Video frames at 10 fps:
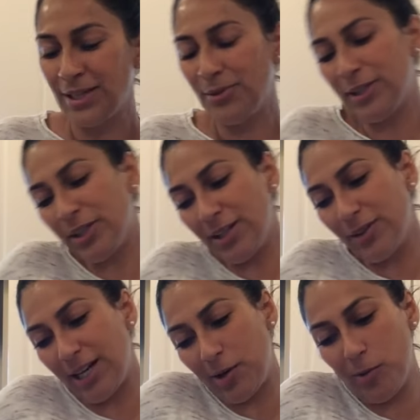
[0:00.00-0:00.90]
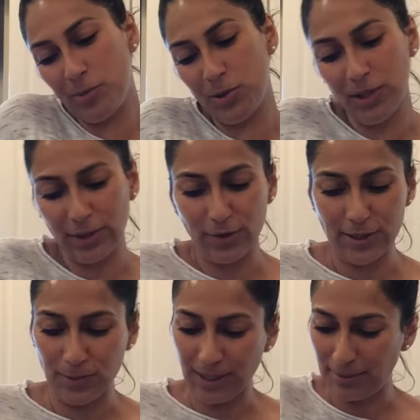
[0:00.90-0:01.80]
Well, you can do it at home too, like for a
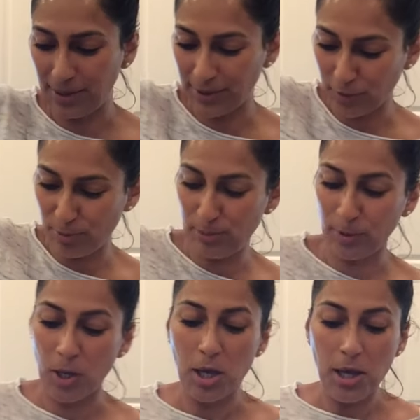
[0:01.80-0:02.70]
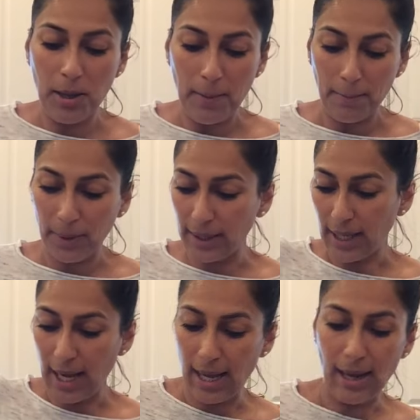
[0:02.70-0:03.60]
small amount of people. But
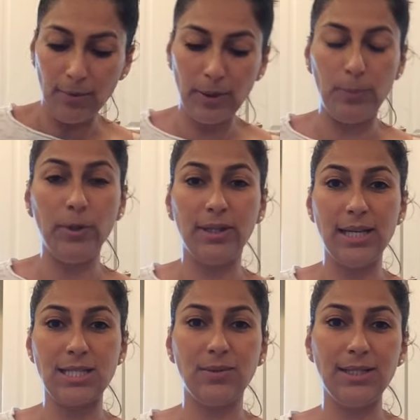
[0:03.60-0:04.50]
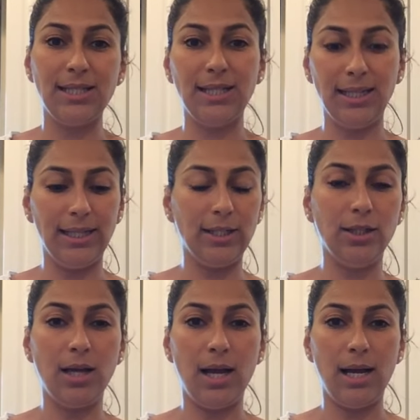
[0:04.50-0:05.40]
we put this ones in a
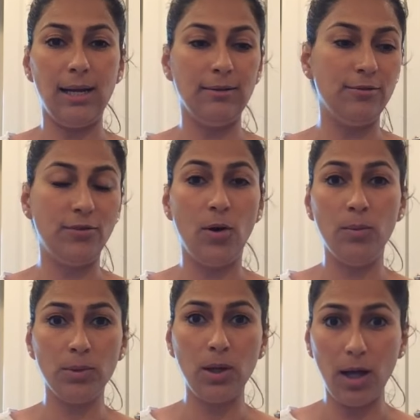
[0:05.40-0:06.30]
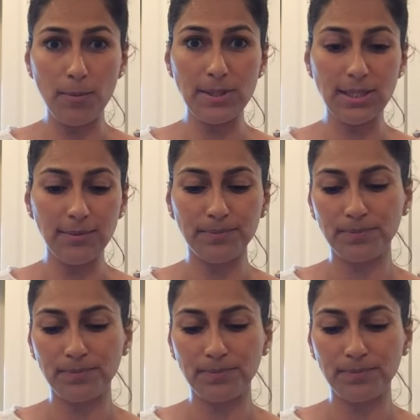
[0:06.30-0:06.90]
little foam cups.